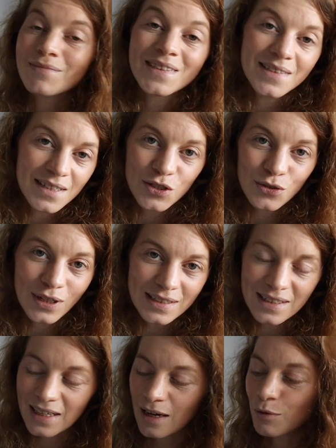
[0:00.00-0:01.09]
6 to
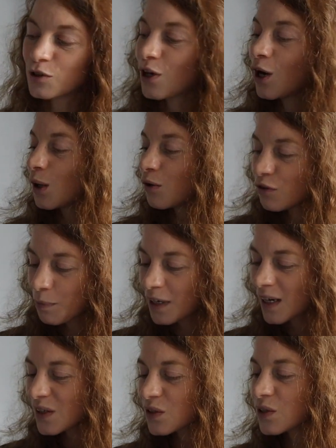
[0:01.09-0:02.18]
8k, but with the
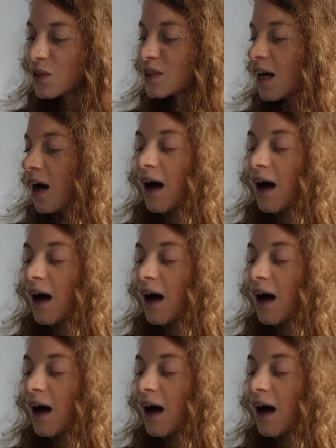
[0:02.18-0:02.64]
Pegasus,